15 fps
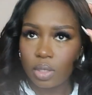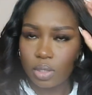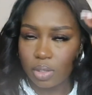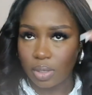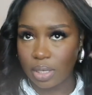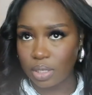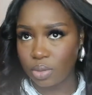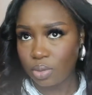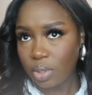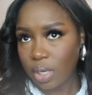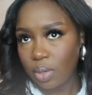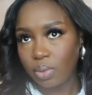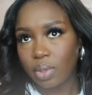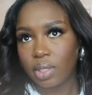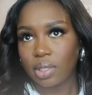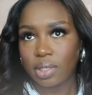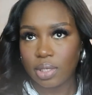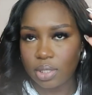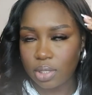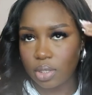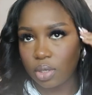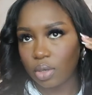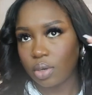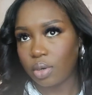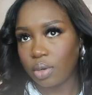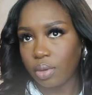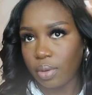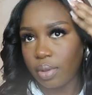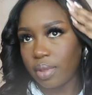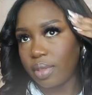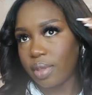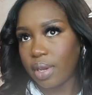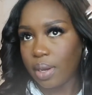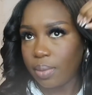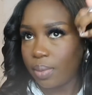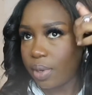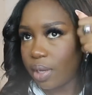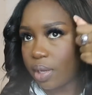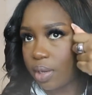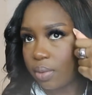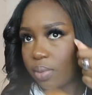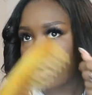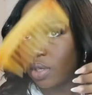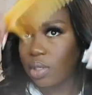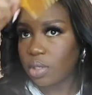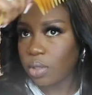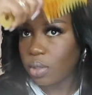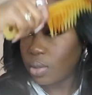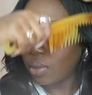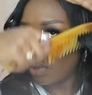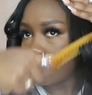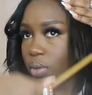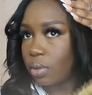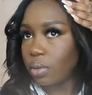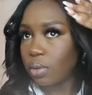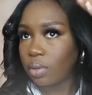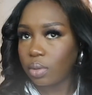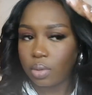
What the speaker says: So I do not want this to curl that way. I want it to curl